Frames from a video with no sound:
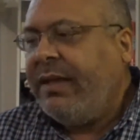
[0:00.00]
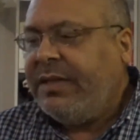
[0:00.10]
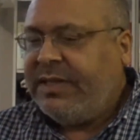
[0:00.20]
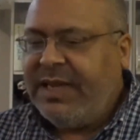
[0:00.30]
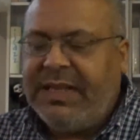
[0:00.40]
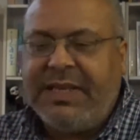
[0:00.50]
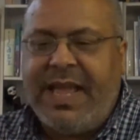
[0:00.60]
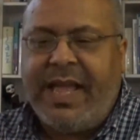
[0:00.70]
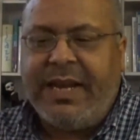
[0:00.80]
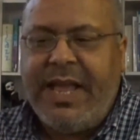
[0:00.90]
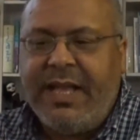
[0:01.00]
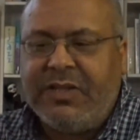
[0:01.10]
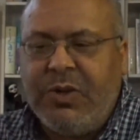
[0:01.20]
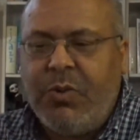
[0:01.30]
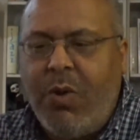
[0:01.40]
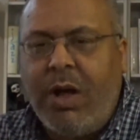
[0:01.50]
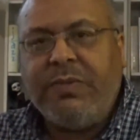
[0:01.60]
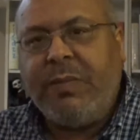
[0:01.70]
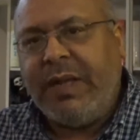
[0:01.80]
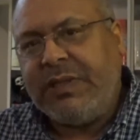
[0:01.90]
Steely Dan has no
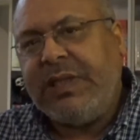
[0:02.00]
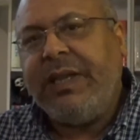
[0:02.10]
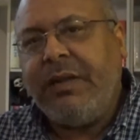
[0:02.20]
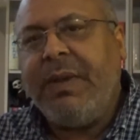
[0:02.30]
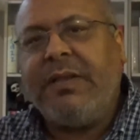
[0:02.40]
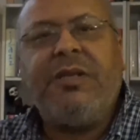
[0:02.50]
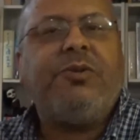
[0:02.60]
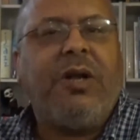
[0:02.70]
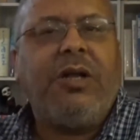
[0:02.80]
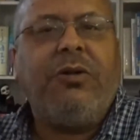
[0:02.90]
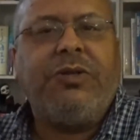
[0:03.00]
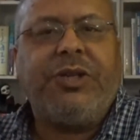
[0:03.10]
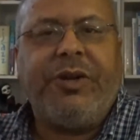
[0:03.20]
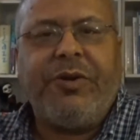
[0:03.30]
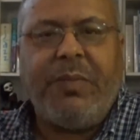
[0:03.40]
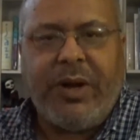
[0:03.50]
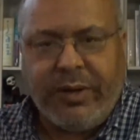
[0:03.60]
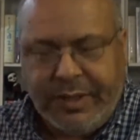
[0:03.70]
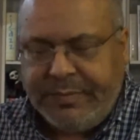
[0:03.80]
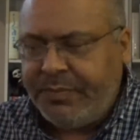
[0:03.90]
qualms about singing about the drug culture here in America.